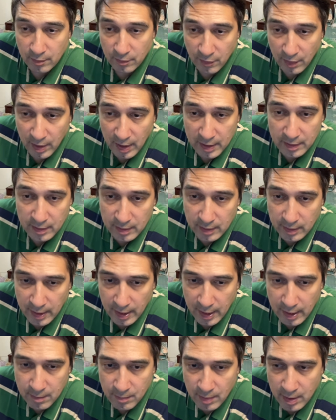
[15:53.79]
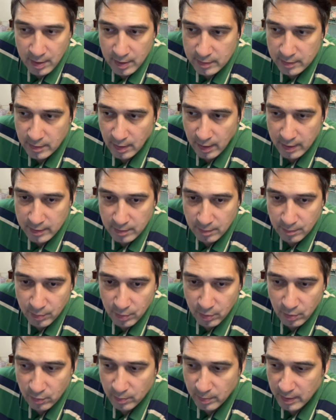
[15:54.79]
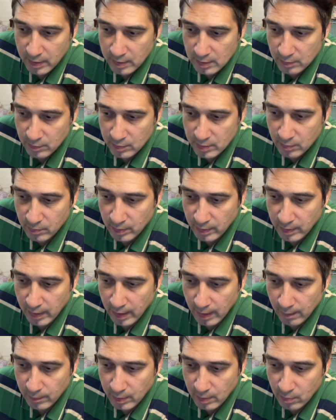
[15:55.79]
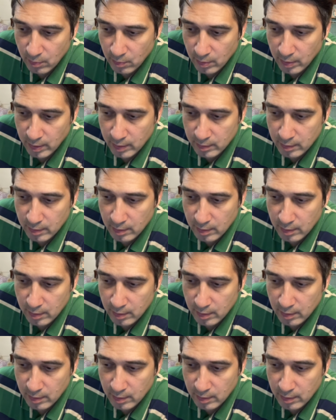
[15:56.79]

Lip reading: find that the Kanban has improved, because I wasn't very happy with